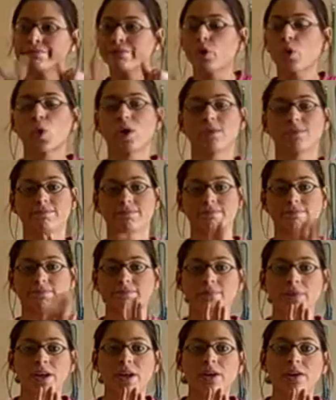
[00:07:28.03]
condense it
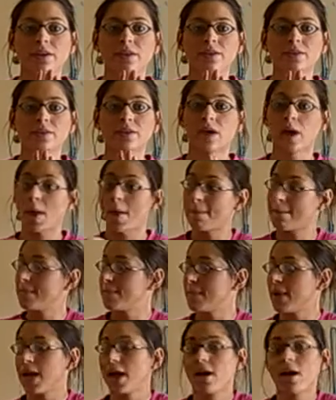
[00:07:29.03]
back to get liquid
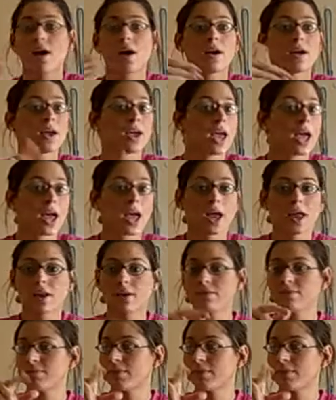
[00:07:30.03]
water. So it's